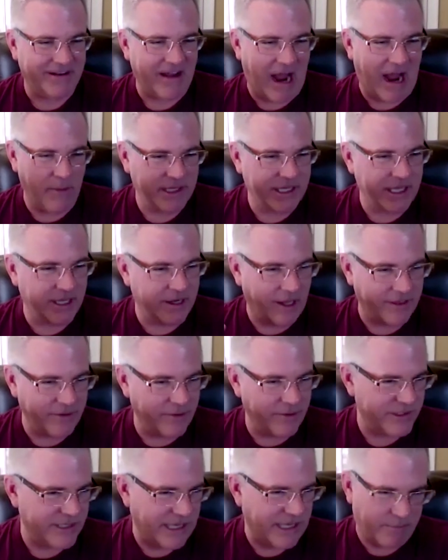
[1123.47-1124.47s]
I would get on,
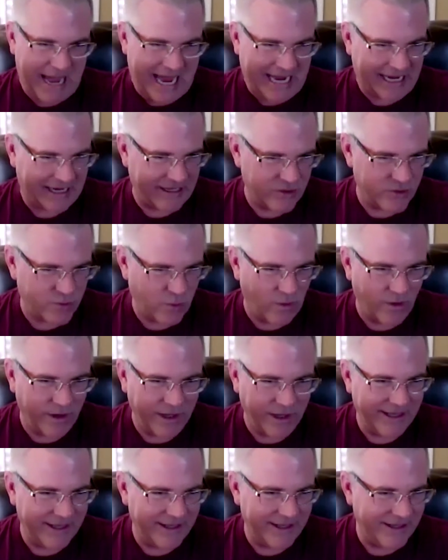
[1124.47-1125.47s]
this is like back in
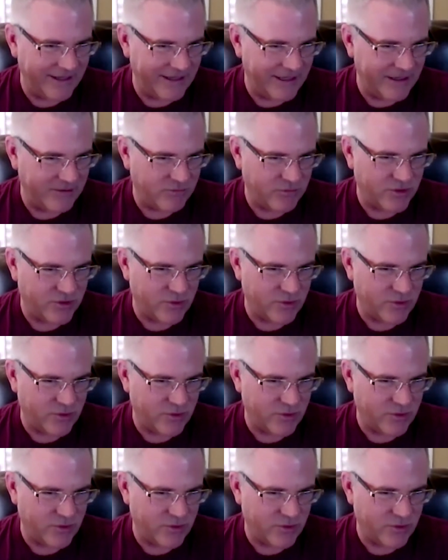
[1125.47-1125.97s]
twenty